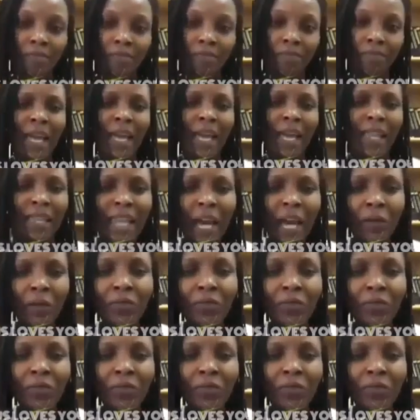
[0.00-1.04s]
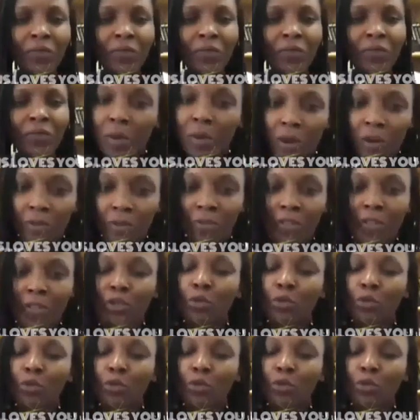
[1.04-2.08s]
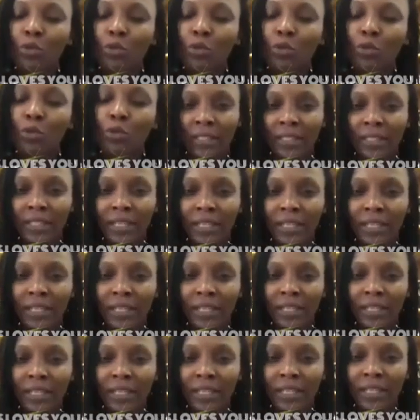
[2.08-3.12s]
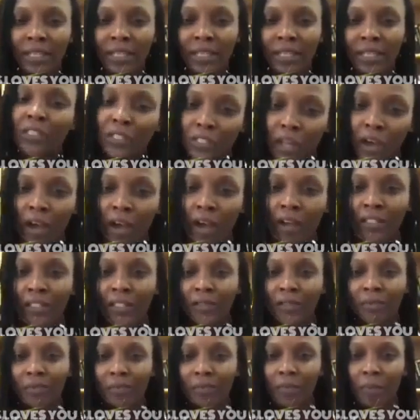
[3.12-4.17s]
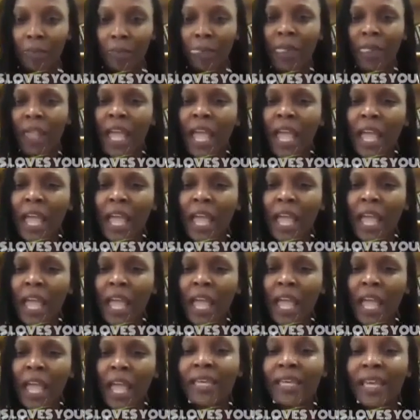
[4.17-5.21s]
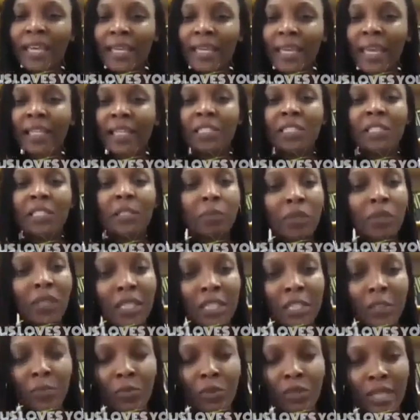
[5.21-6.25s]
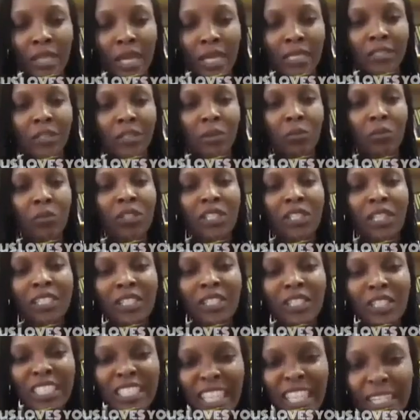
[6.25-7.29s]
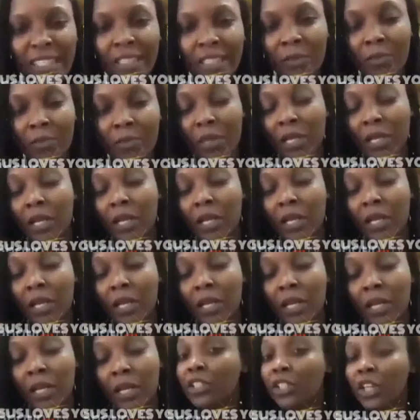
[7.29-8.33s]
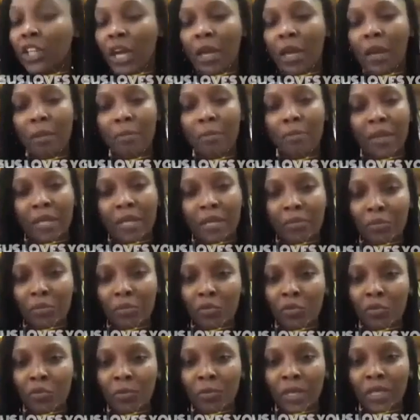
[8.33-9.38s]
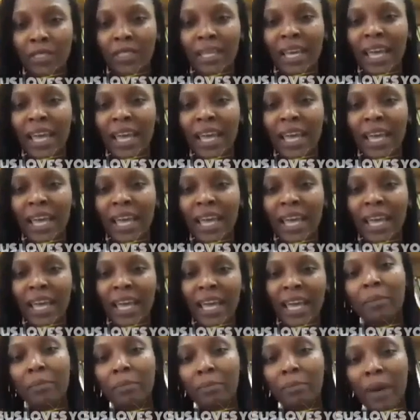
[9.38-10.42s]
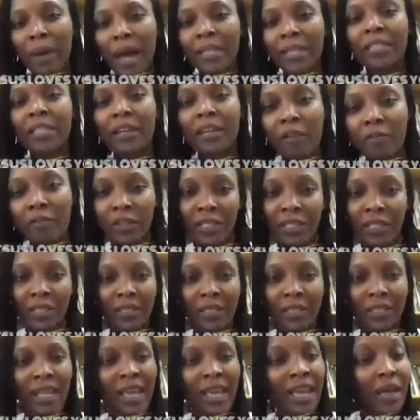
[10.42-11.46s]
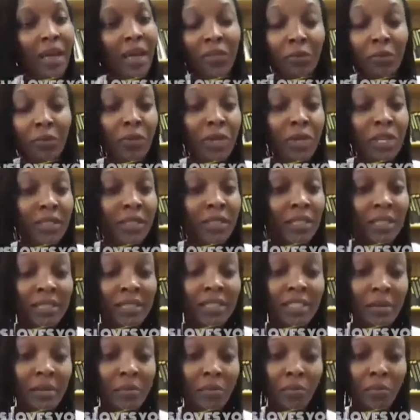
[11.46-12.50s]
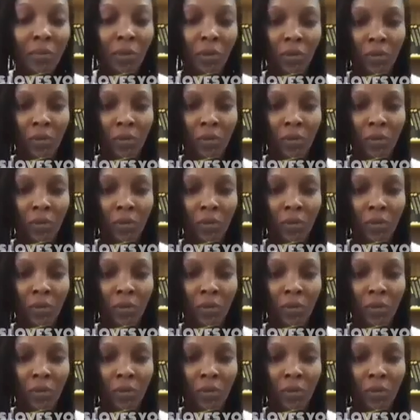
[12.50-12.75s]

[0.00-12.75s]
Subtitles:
Now, this gave birth to a movement, End SARS, a movement against police brutality, which has since become a much bigger movement against bad governance. And the reason is simple.